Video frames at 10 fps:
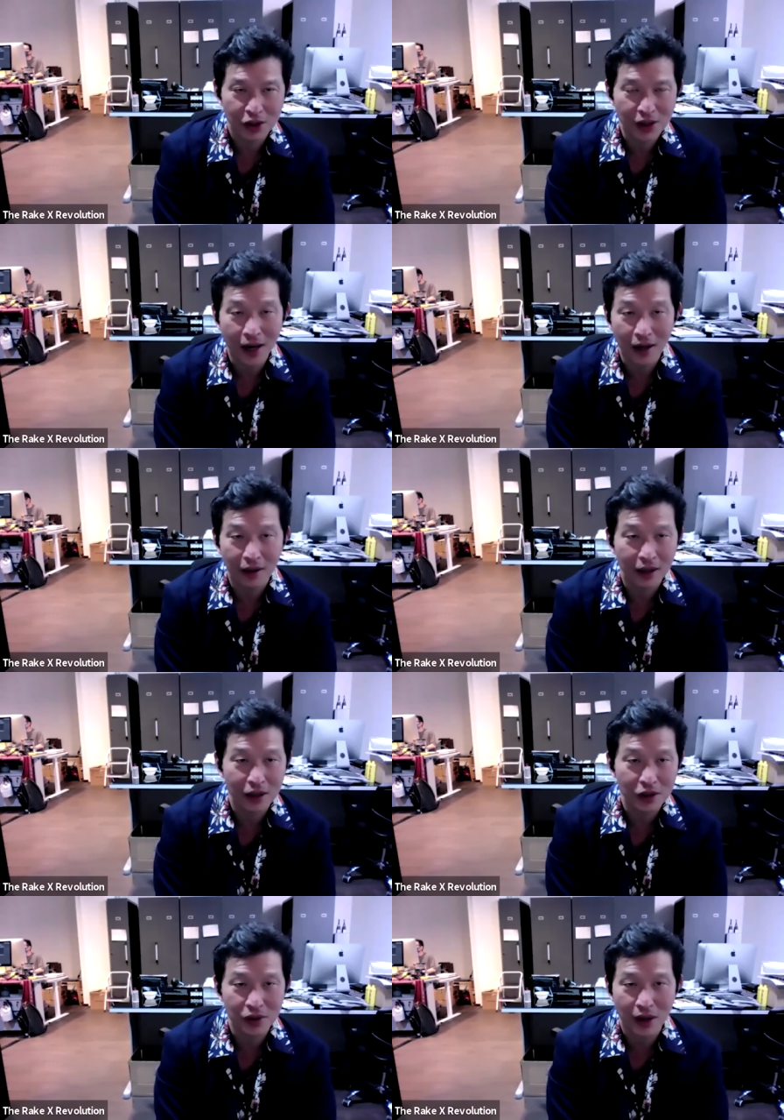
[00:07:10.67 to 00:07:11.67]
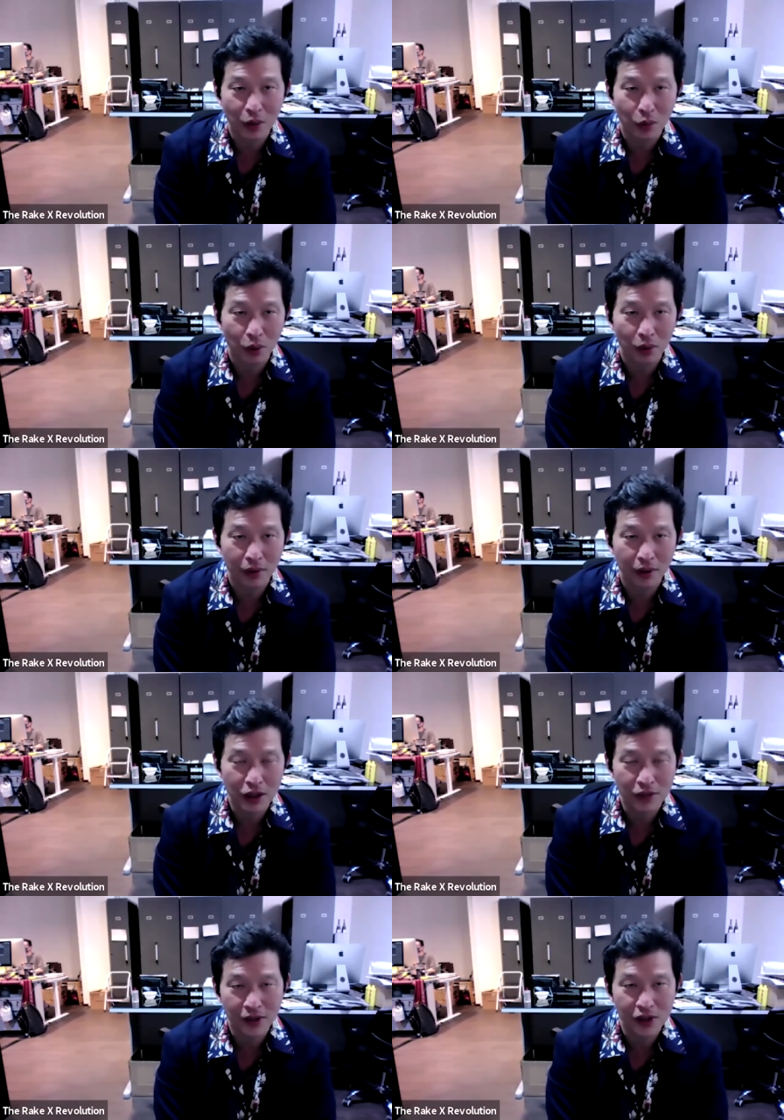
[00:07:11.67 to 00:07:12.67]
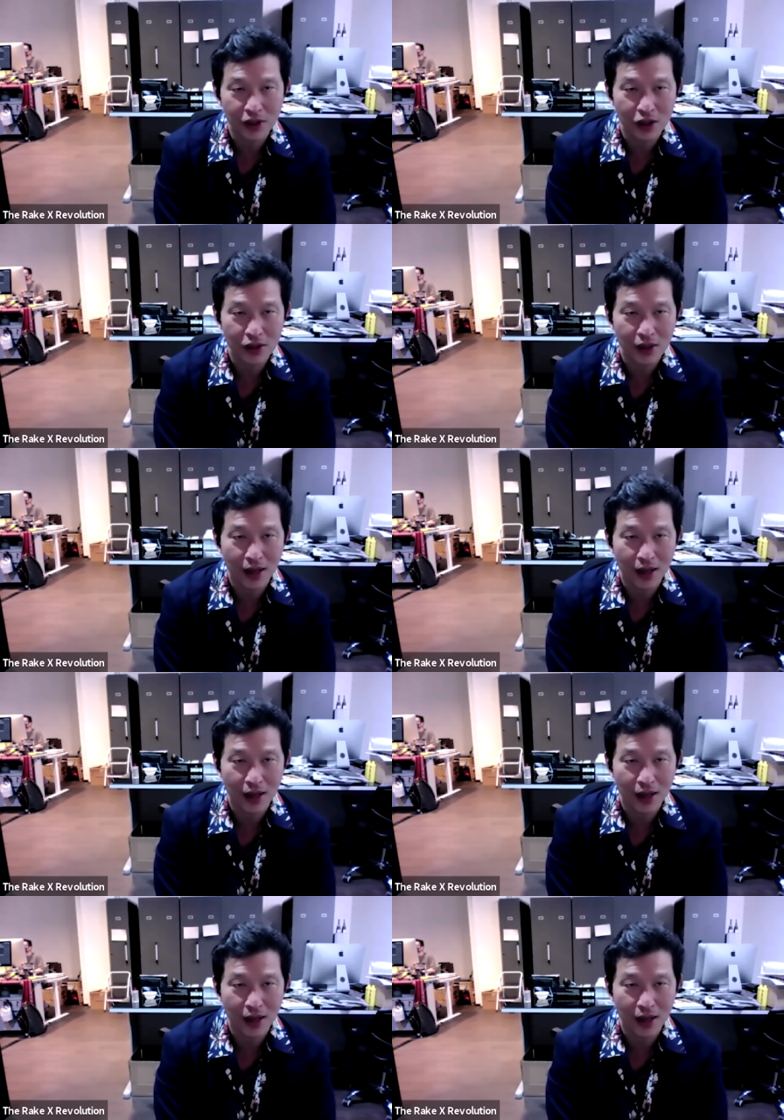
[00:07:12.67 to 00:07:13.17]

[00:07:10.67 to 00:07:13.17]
style is that world that each of us sees